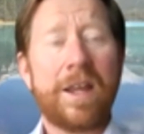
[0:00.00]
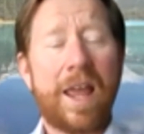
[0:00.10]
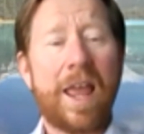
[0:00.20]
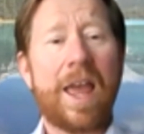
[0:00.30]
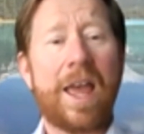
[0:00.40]

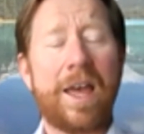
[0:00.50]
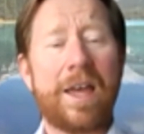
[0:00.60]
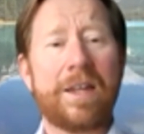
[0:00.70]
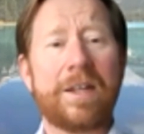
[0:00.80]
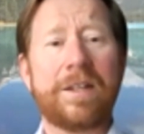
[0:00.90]

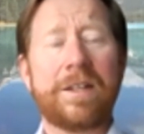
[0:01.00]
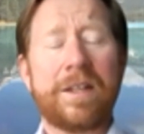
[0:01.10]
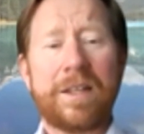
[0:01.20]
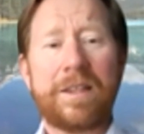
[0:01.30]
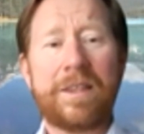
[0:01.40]
And
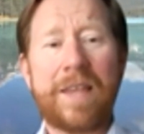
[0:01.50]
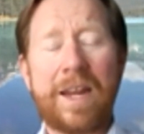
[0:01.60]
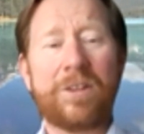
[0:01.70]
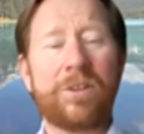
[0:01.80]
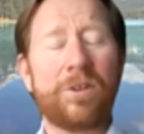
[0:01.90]
then
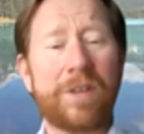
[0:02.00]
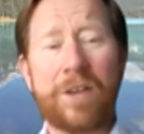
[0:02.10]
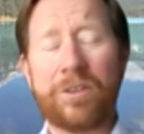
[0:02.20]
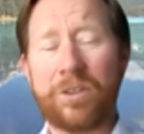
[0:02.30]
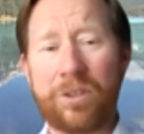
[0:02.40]
in
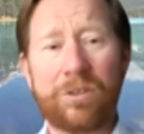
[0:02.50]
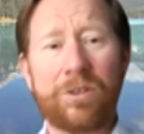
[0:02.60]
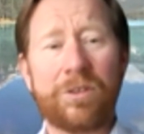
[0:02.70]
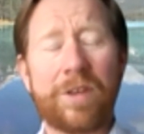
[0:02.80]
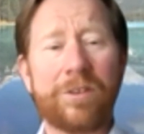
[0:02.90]
2002,
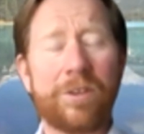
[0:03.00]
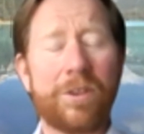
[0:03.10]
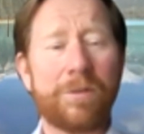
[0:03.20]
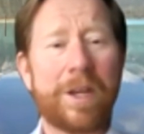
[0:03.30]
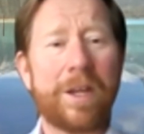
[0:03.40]

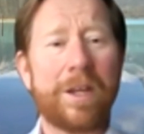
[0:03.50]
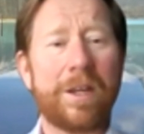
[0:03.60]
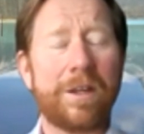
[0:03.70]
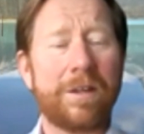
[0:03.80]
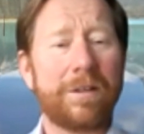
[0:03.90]

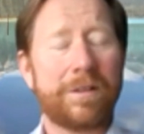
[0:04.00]
2003,